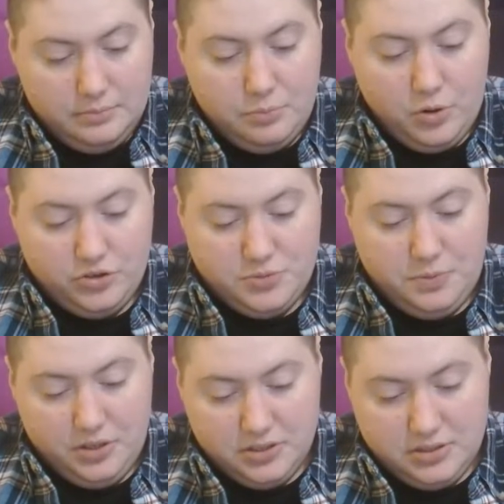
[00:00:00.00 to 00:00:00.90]
Borders
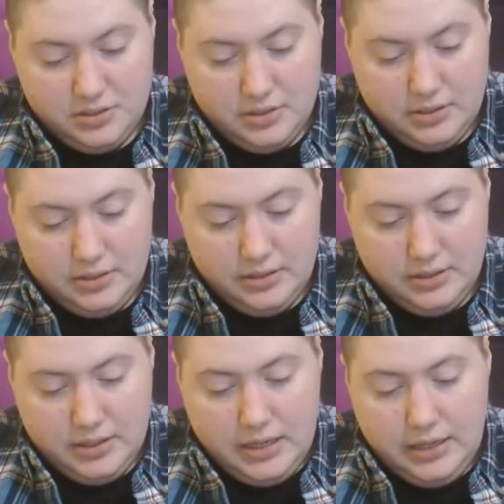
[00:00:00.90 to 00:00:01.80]
books?
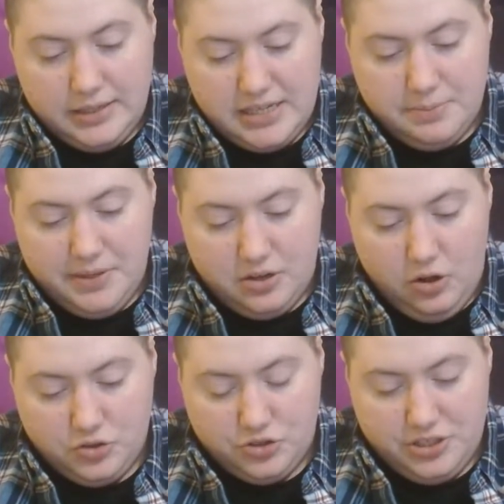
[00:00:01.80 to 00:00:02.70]
Lesbian
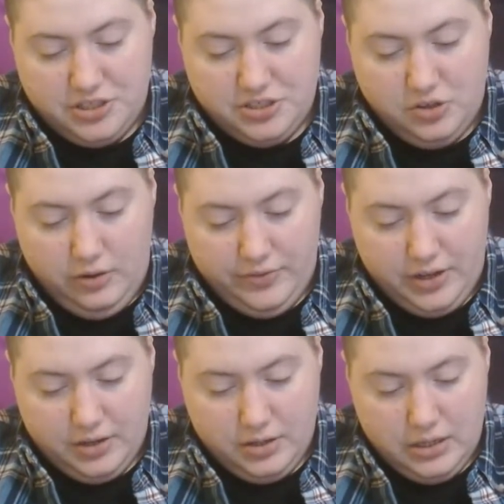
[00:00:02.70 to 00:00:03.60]
culture is
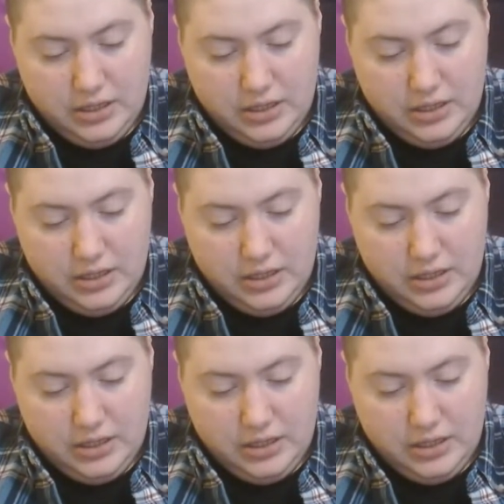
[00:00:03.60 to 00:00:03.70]
dissolving.